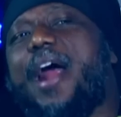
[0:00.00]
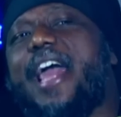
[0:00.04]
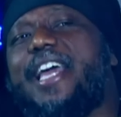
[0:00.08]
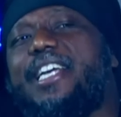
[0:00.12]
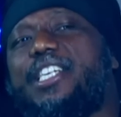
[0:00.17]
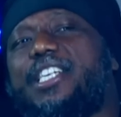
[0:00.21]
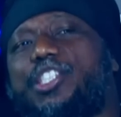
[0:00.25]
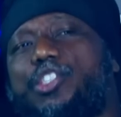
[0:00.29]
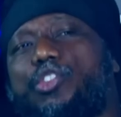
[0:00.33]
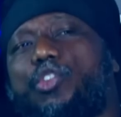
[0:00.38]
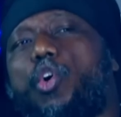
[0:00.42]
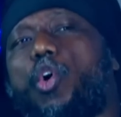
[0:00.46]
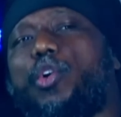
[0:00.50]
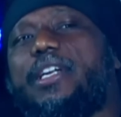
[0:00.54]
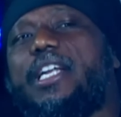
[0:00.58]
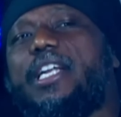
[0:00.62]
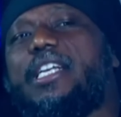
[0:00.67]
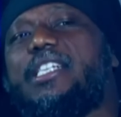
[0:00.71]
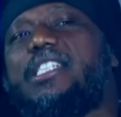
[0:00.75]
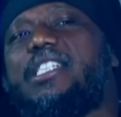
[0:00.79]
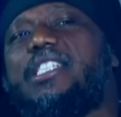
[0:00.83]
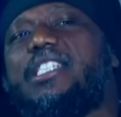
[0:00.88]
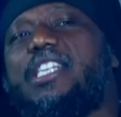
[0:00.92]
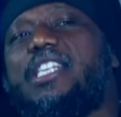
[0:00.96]
Christ or
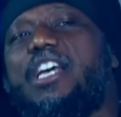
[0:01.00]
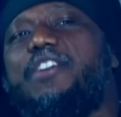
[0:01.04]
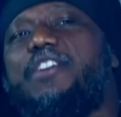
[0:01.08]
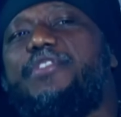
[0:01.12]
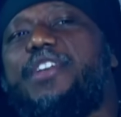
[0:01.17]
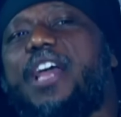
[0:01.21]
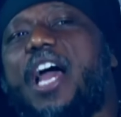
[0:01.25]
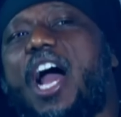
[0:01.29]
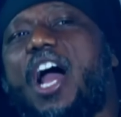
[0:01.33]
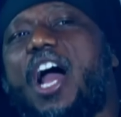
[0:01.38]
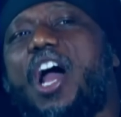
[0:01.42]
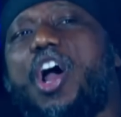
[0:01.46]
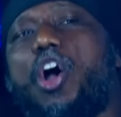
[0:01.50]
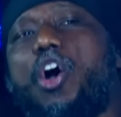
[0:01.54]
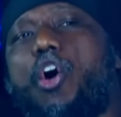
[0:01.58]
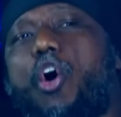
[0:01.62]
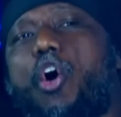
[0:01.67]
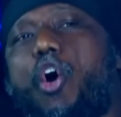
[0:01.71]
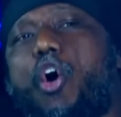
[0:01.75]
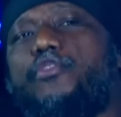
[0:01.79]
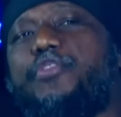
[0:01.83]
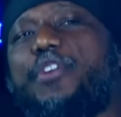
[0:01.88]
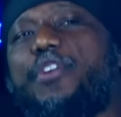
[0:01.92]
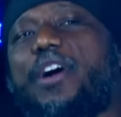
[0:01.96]
the savior
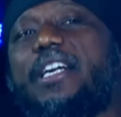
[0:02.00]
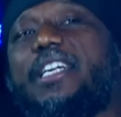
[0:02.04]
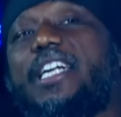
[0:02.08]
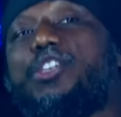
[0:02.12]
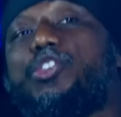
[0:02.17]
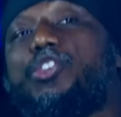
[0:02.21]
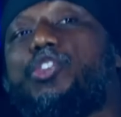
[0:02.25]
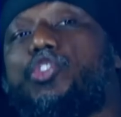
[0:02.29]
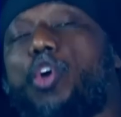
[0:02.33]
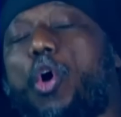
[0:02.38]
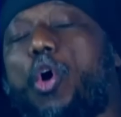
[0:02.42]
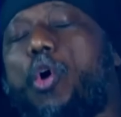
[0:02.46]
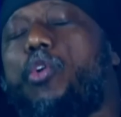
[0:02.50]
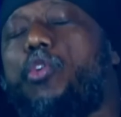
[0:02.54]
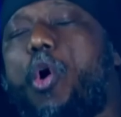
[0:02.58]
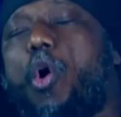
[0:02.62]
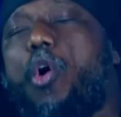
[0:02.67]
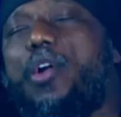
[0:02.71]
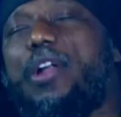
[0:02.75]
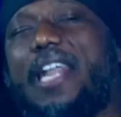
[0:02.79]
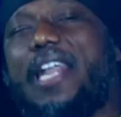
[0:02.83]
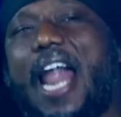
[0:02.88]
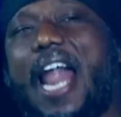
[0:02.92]
of the Songor